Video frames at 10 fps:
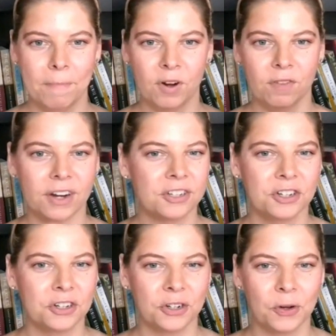
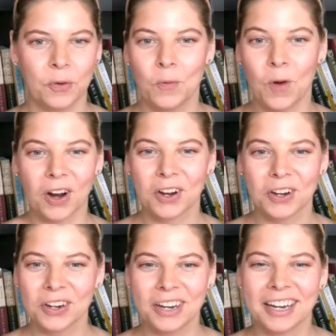professional
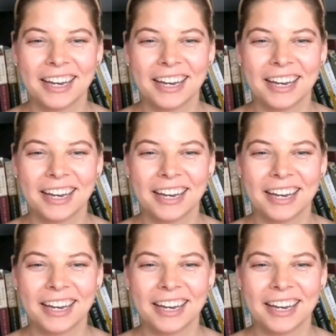walker.